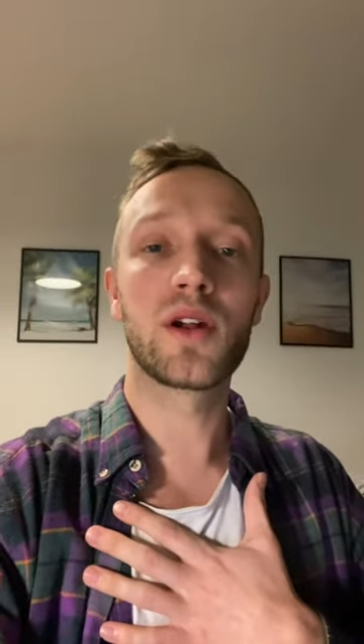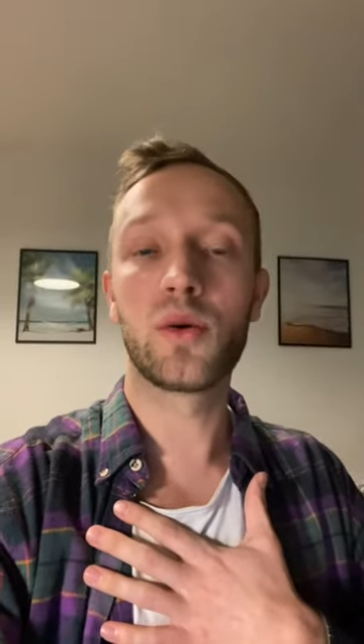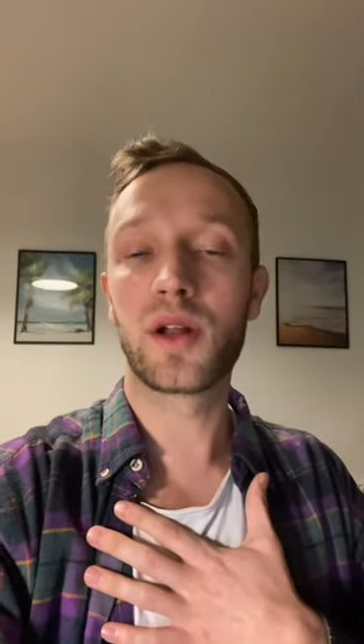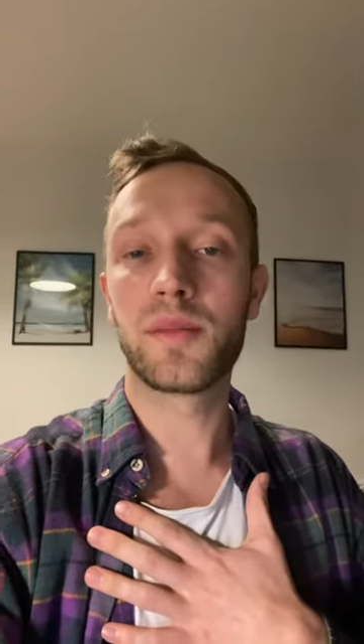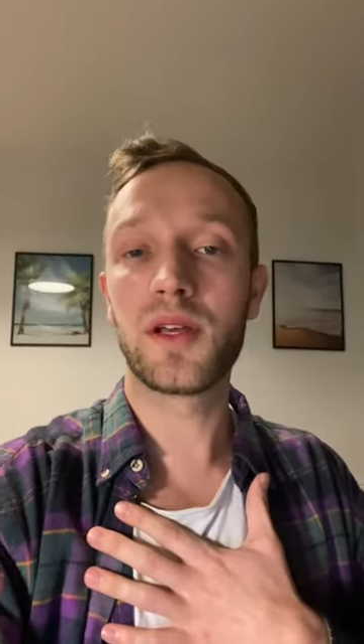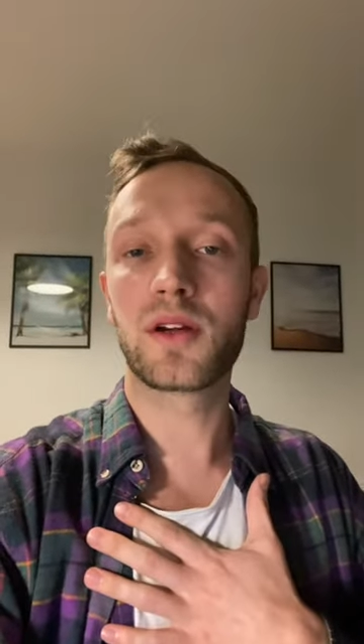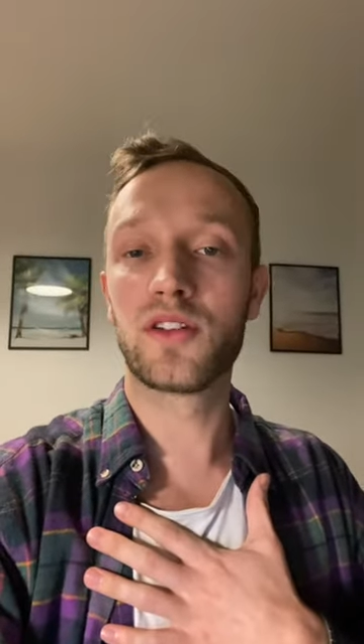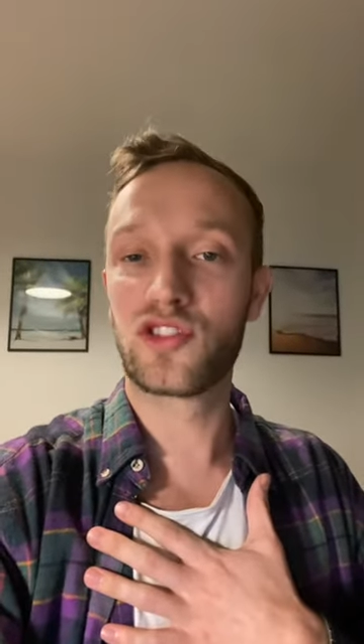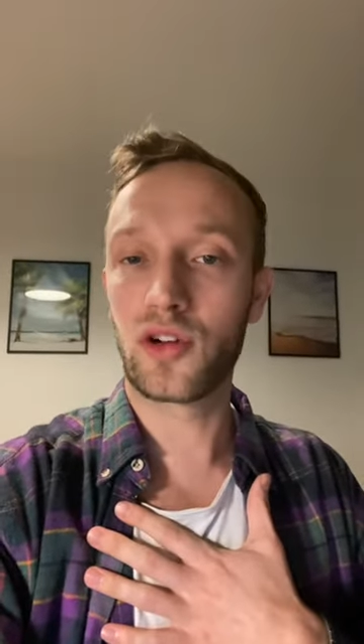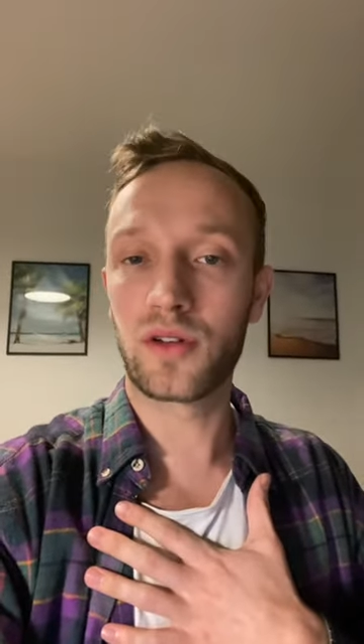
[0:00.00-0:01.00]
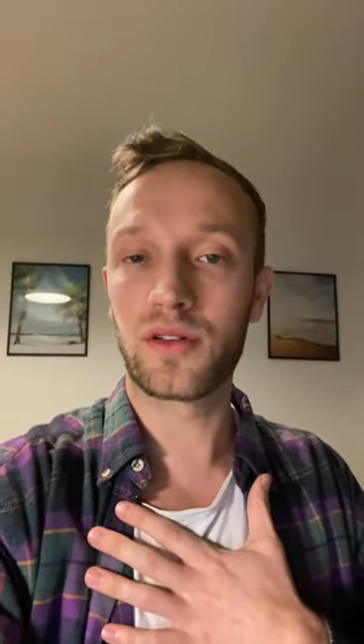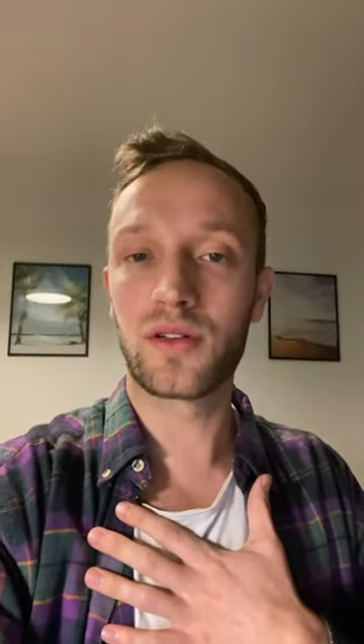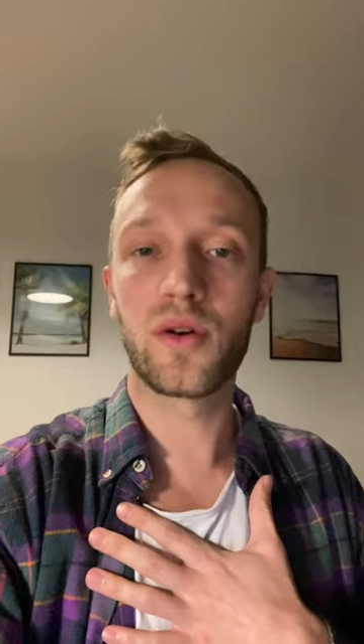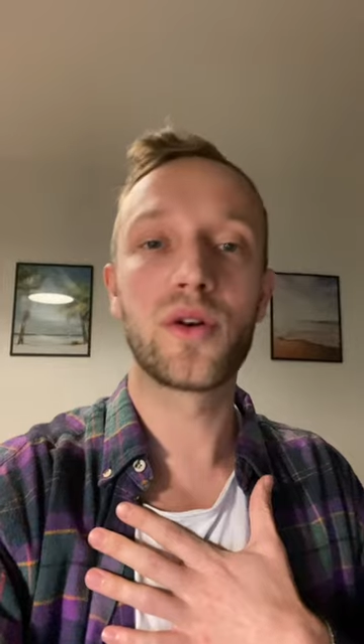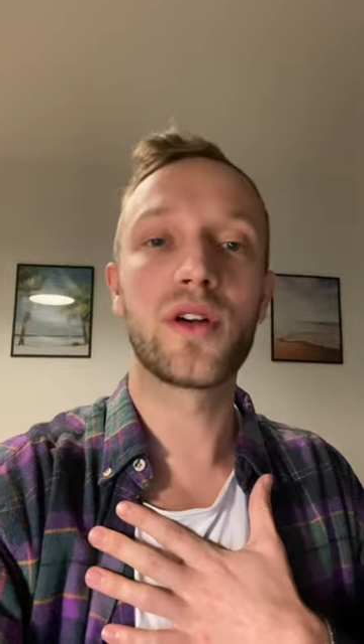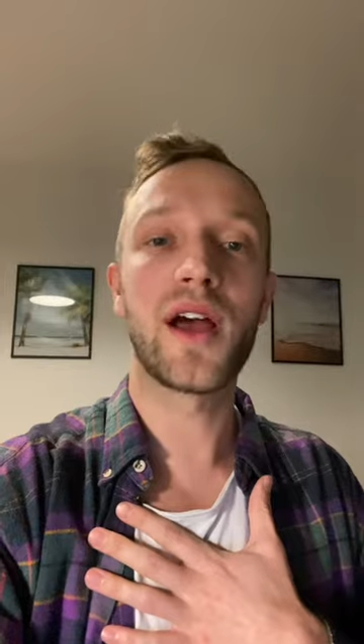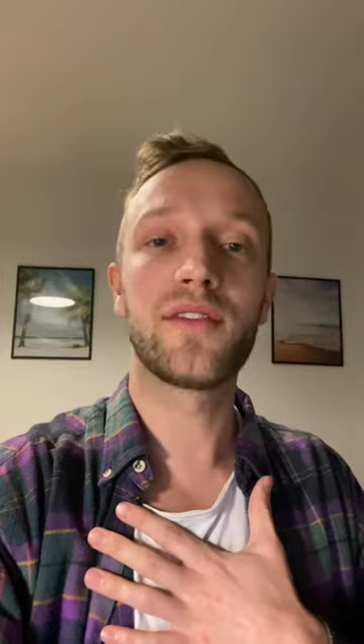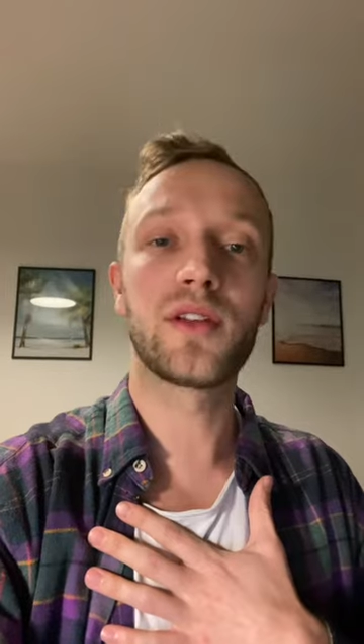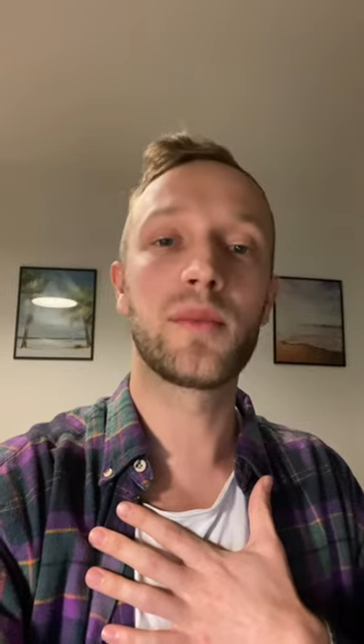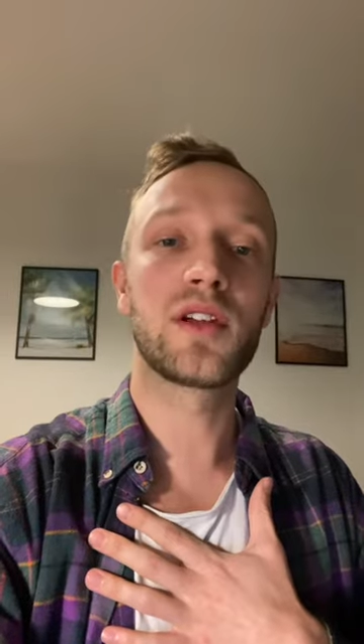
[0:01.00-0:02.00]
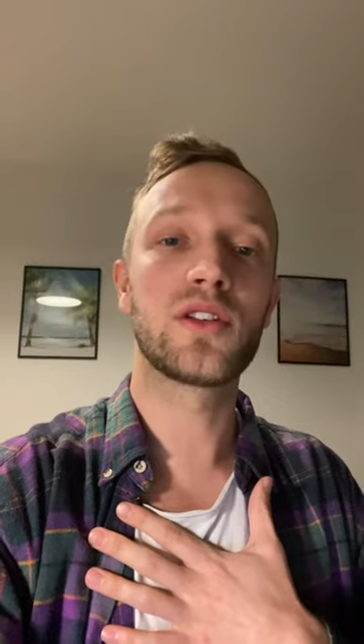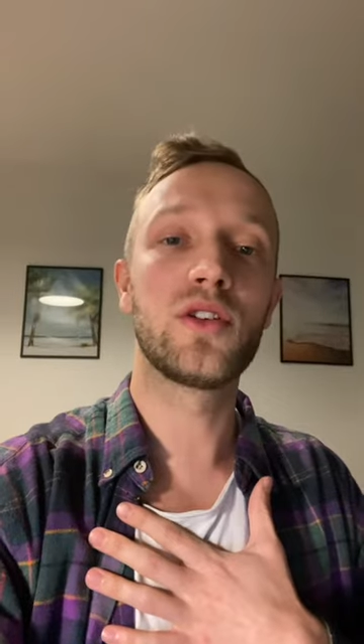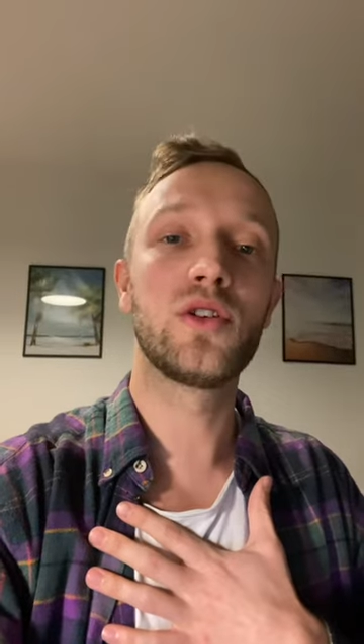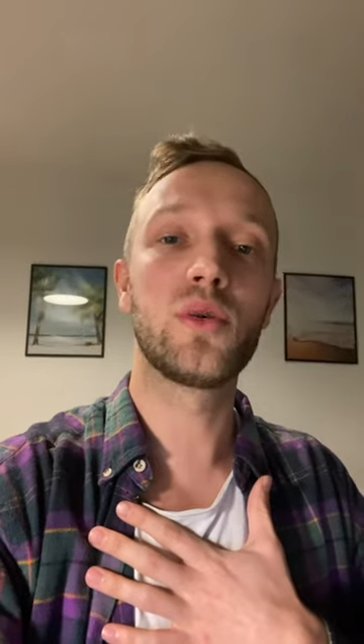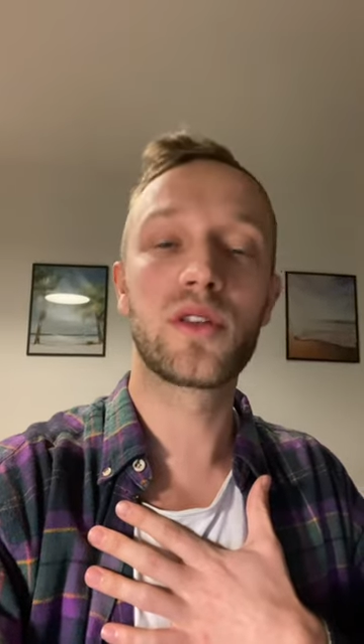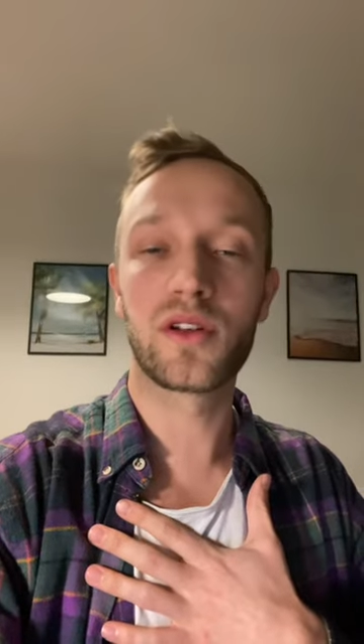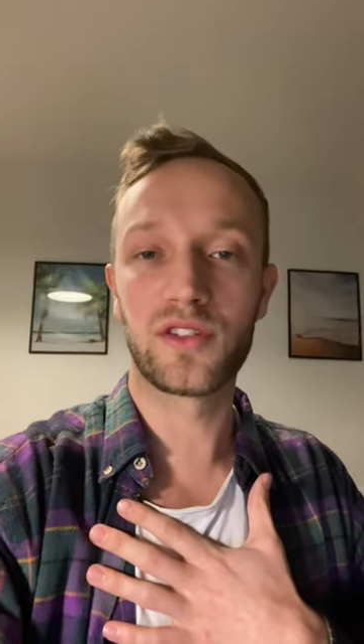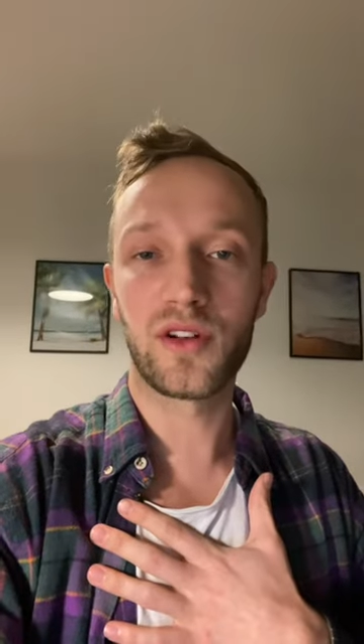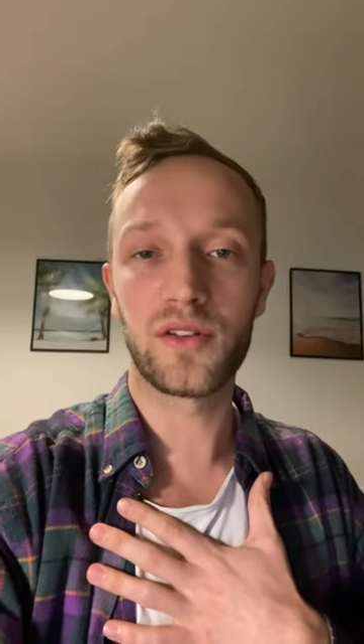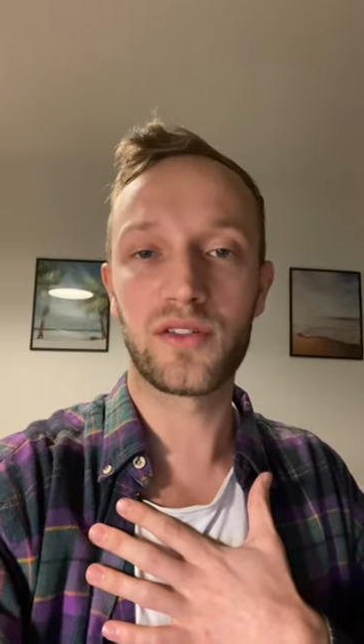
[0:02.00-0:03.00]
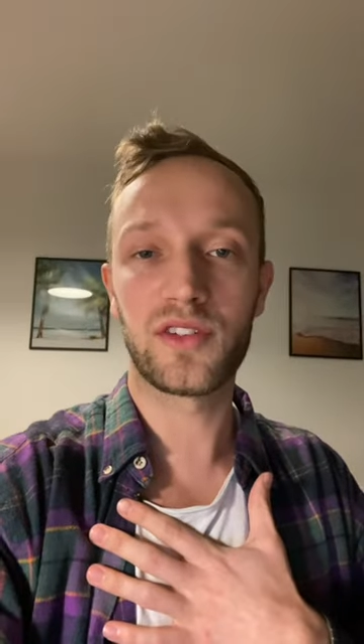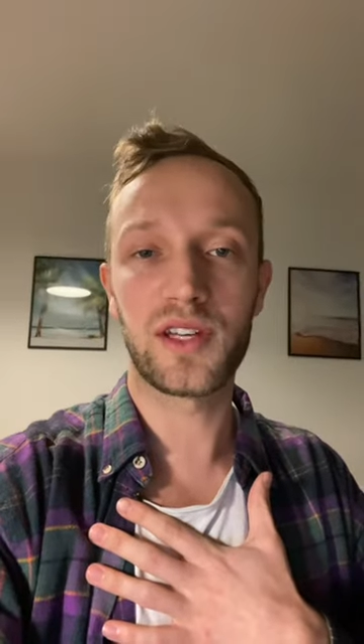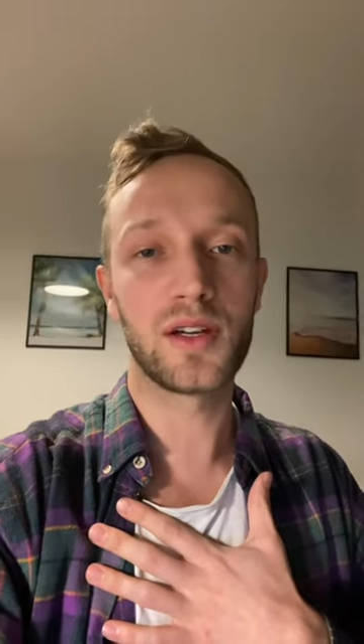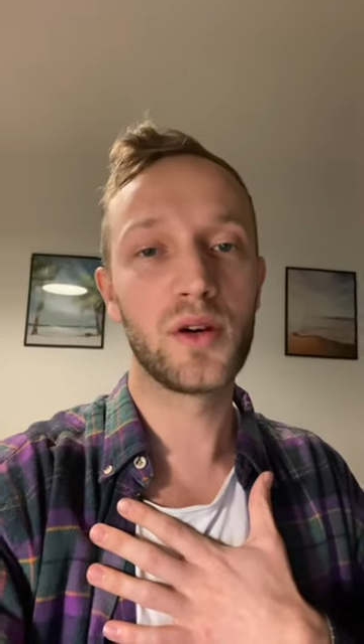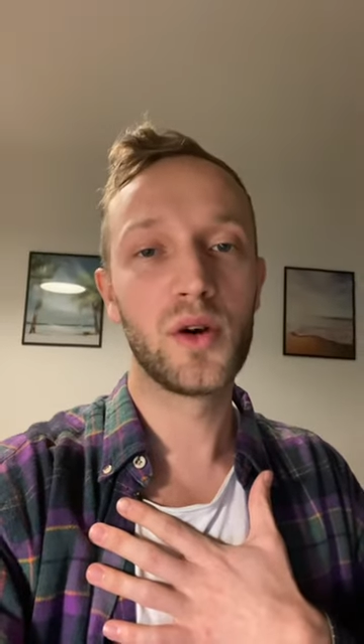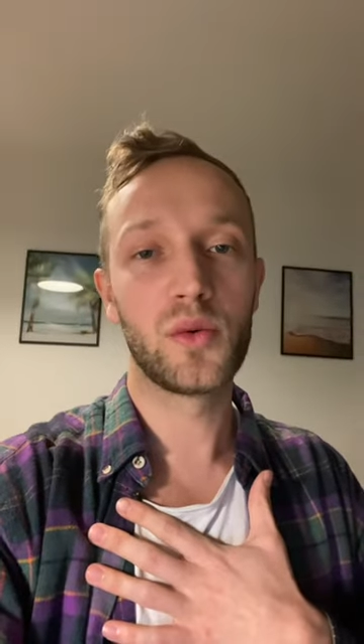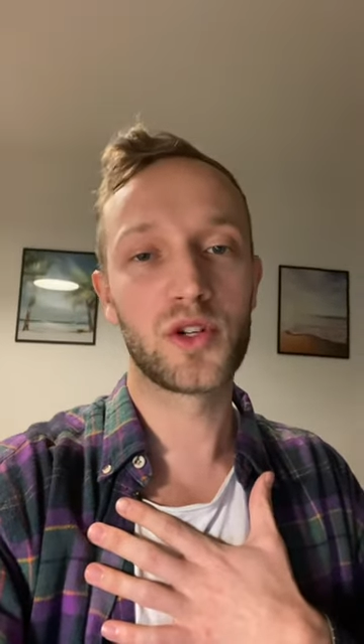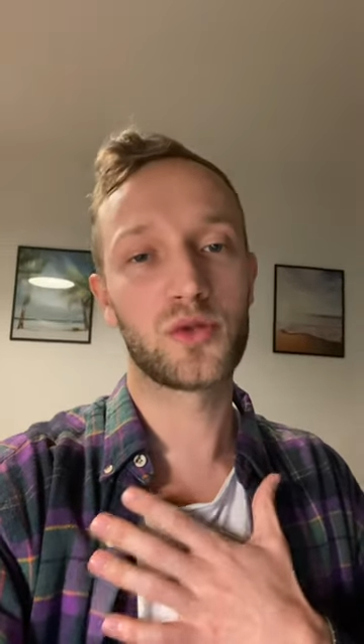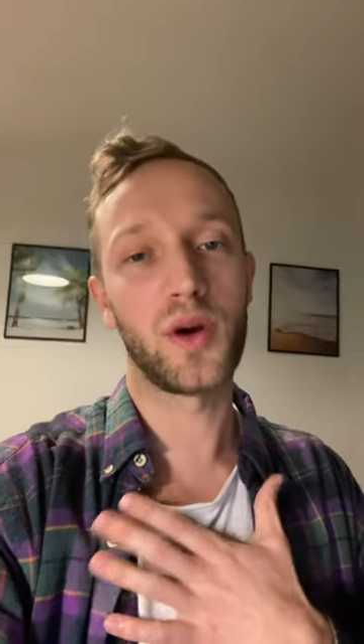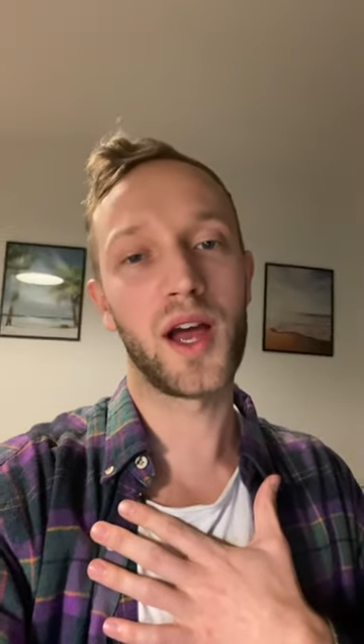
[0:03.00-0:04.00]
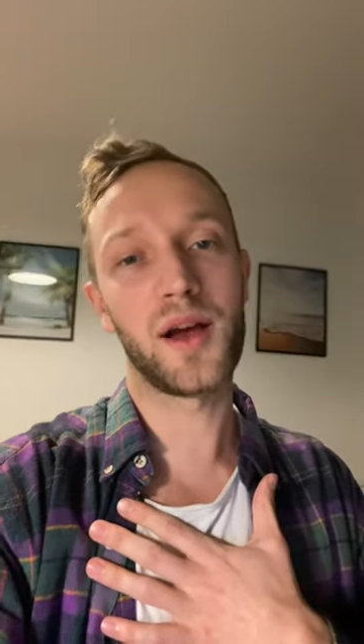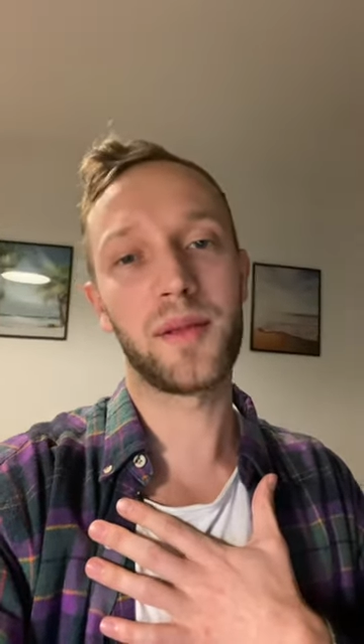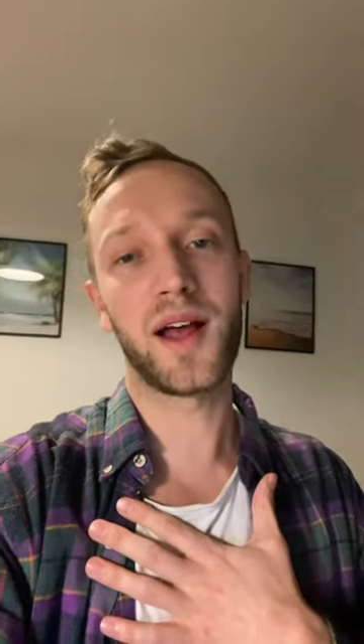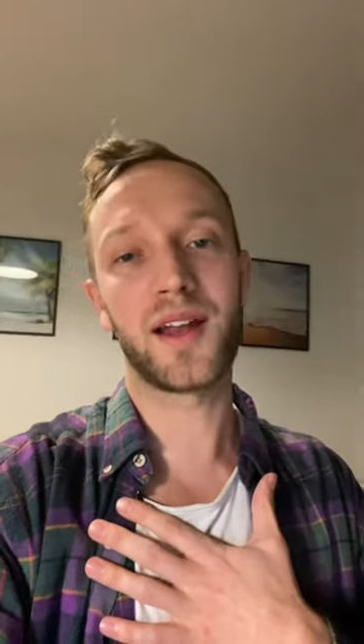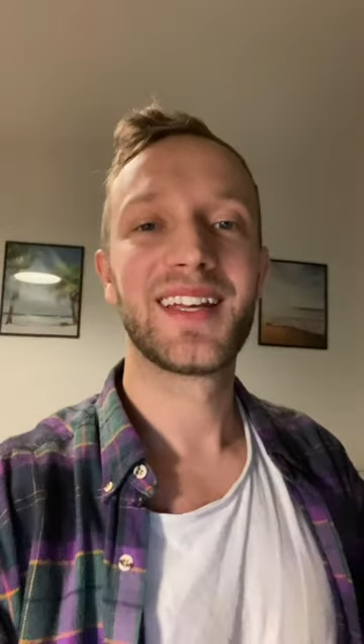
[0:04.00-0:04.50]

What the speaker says: to be a consultant or have something to do with consultancy, which is why I applied.